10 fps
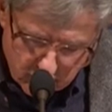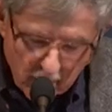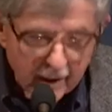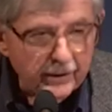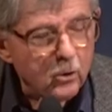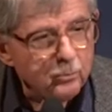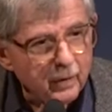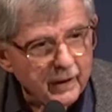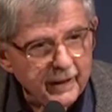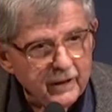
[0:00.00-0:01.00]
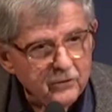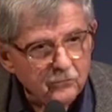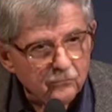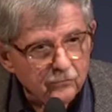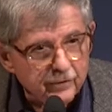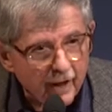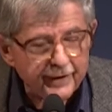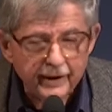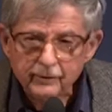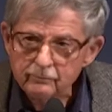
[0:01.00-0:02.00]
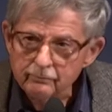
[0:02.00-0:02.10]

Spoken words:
I don't believe nothing.